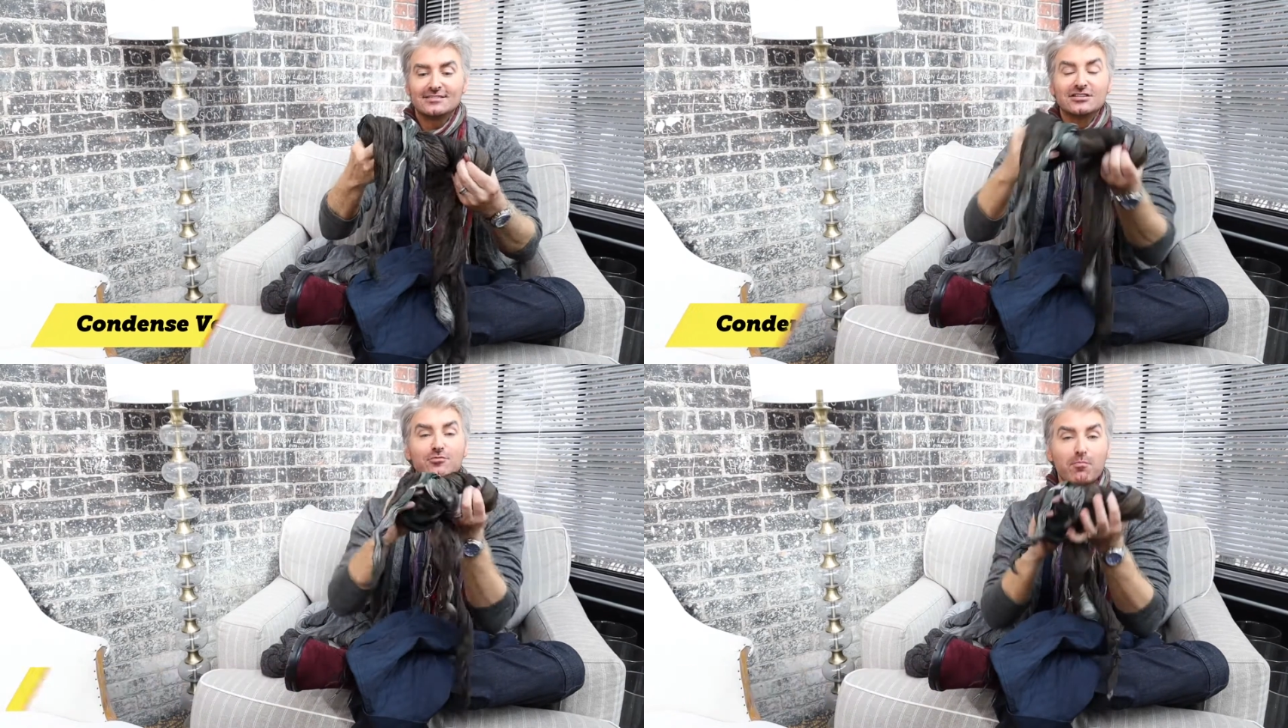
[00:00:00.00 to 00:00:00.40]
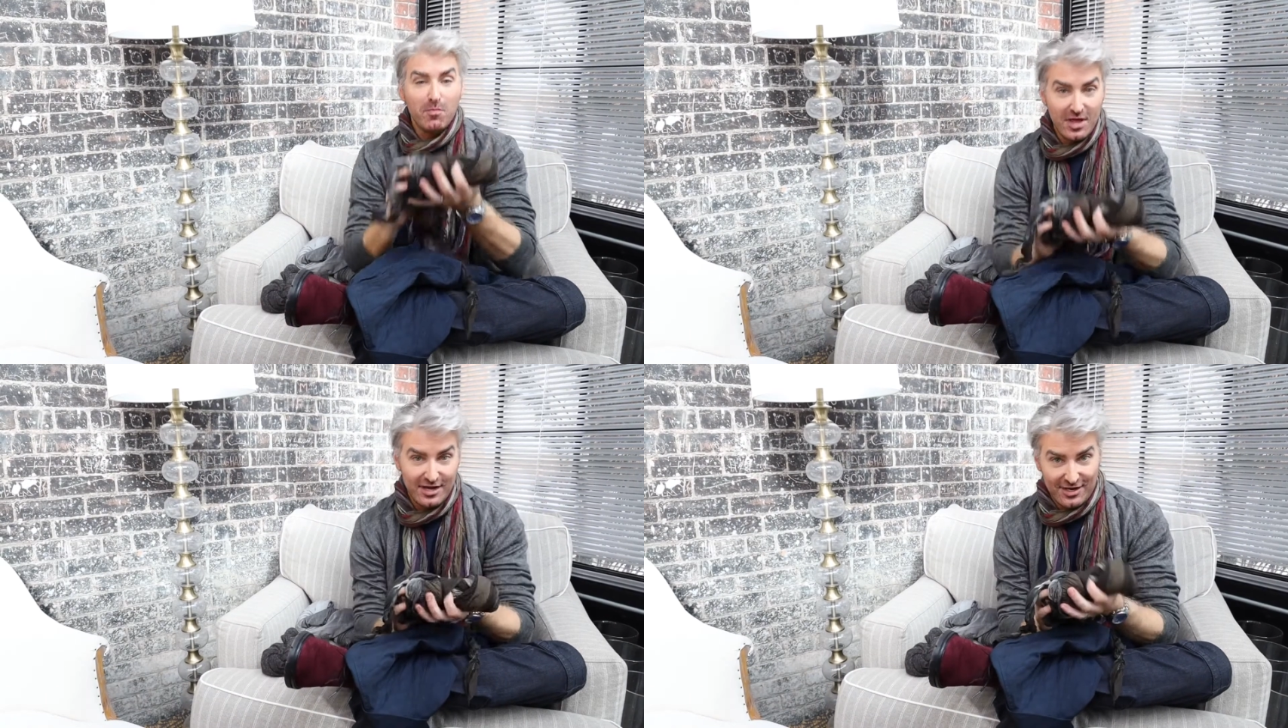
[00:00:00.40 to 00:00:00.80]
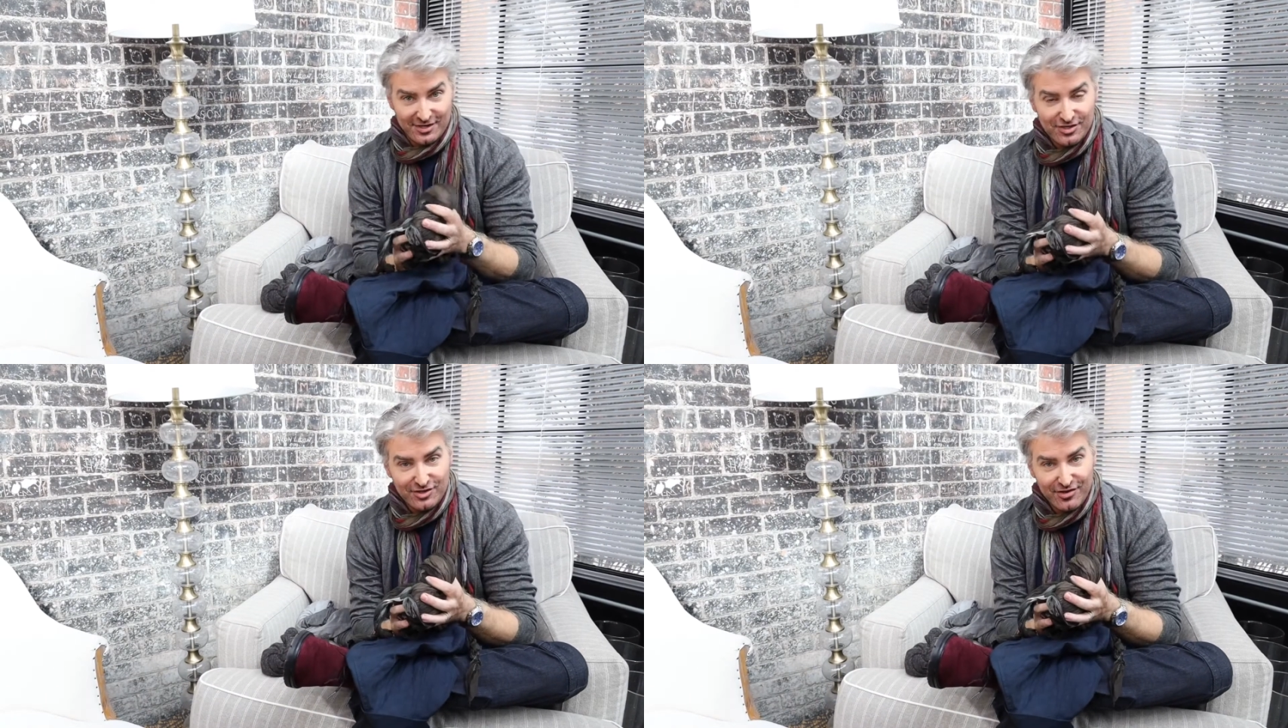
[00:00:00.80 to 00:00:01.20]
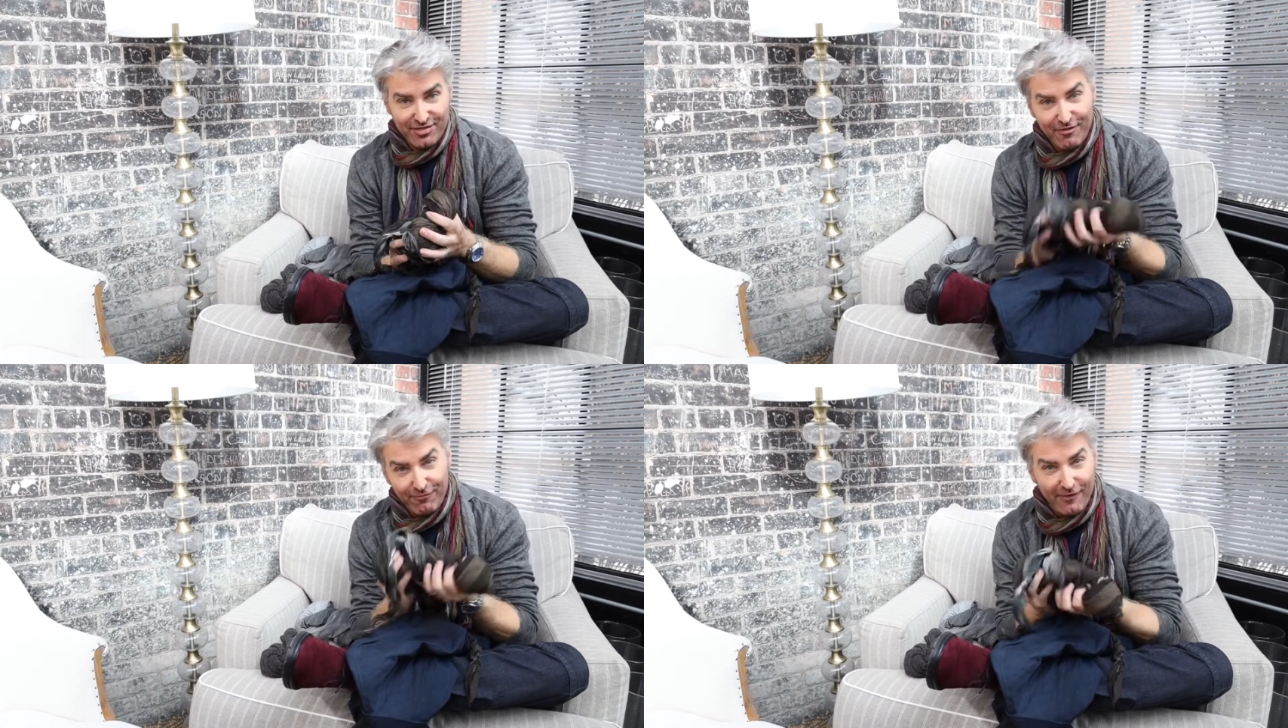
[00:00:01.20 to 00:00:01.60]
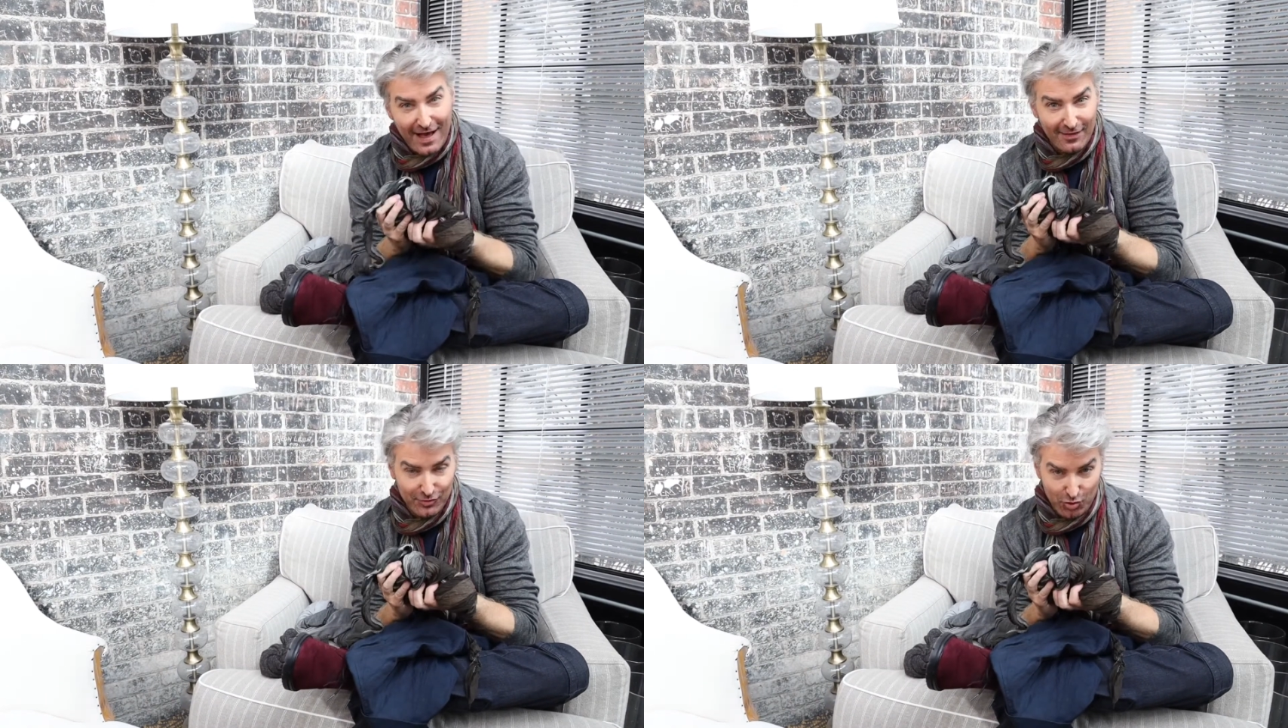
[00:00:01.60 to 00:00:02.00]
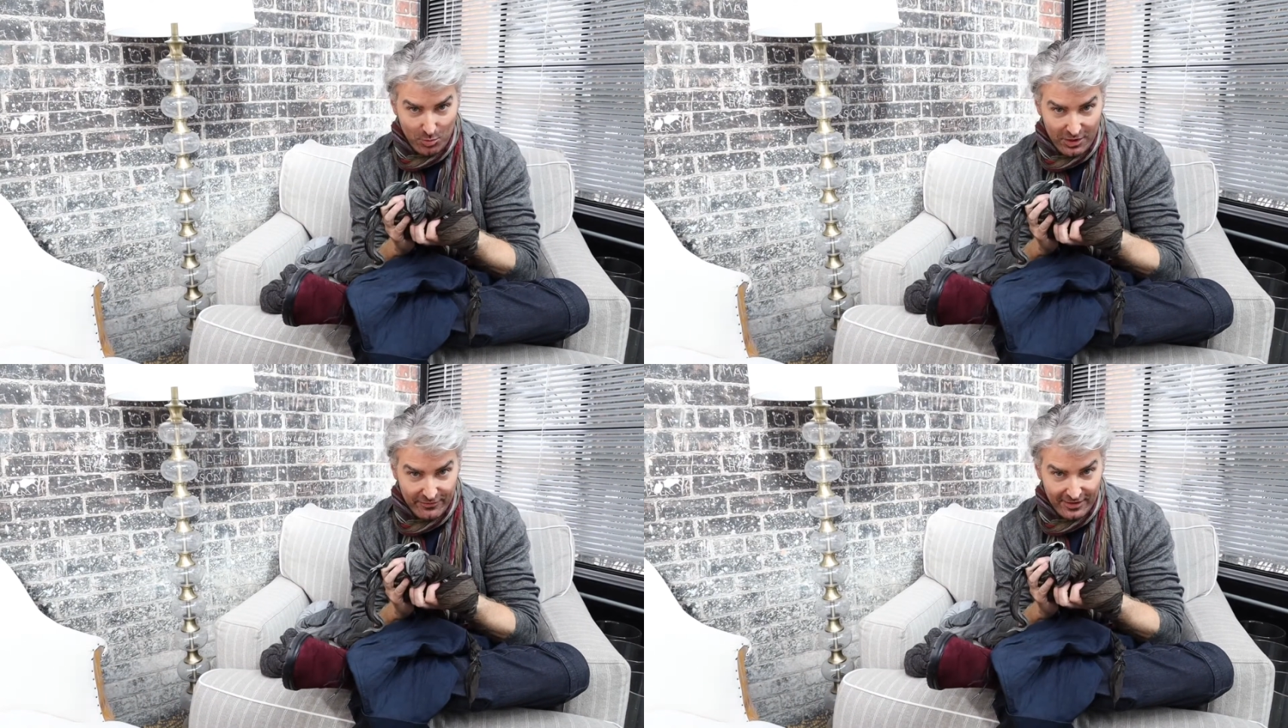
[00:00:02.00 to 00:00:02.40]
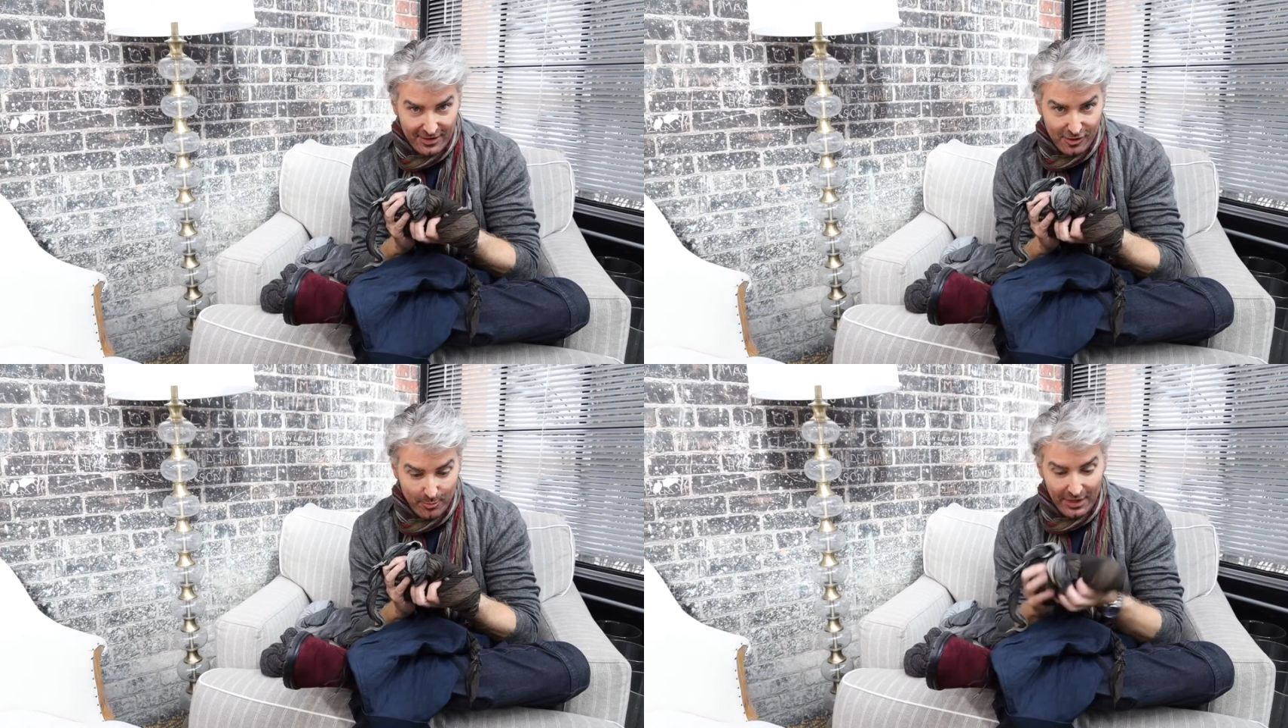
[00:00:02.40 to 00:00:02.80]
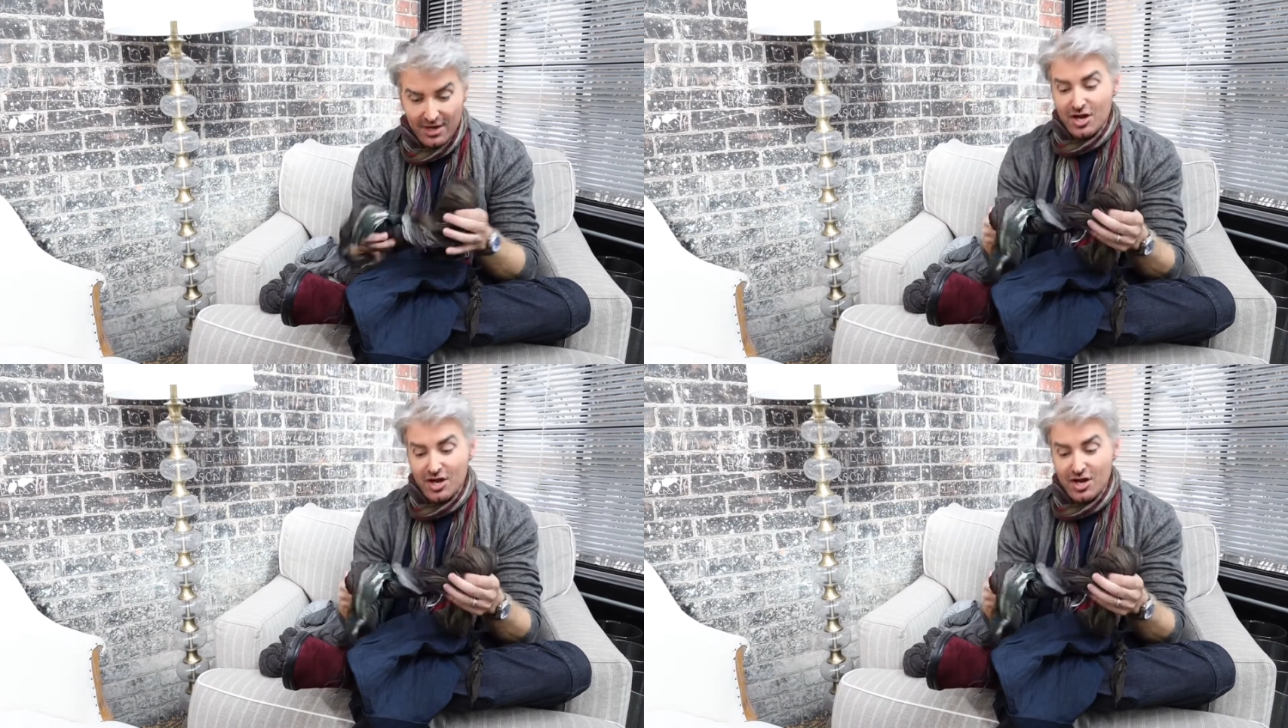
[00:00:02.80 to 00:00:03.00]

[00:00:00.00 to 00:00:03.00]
diminish the volume of a garment.